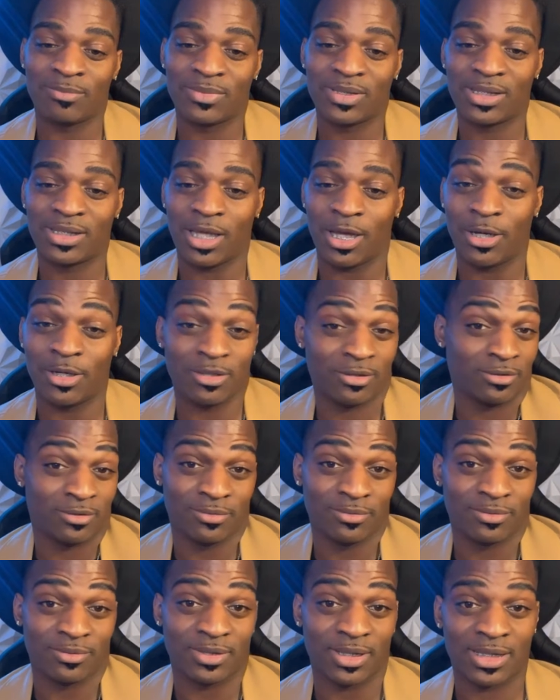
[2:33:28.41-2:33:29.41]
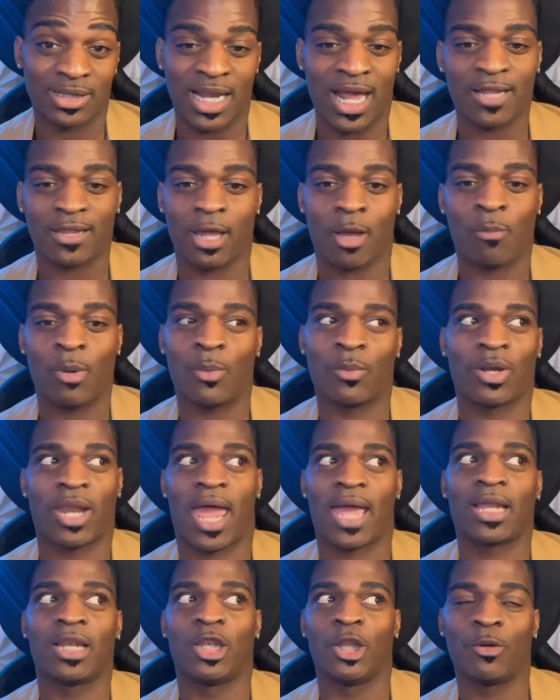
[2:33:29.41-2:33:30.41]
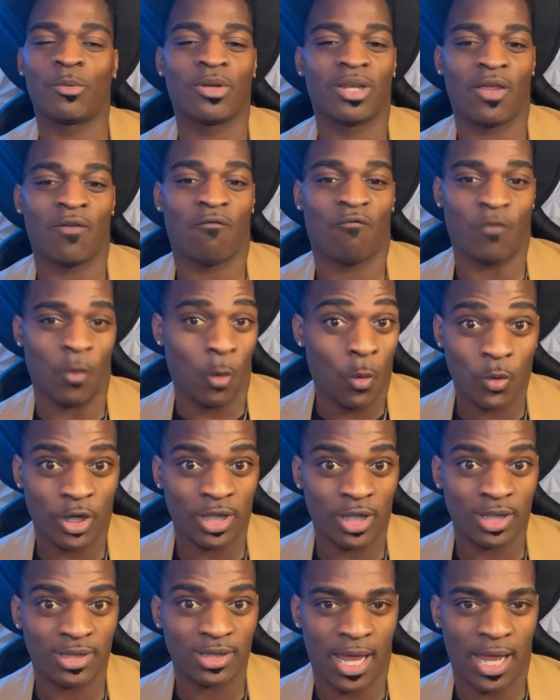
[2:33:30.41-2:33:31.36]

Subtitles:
So it's not that we were like literally for it.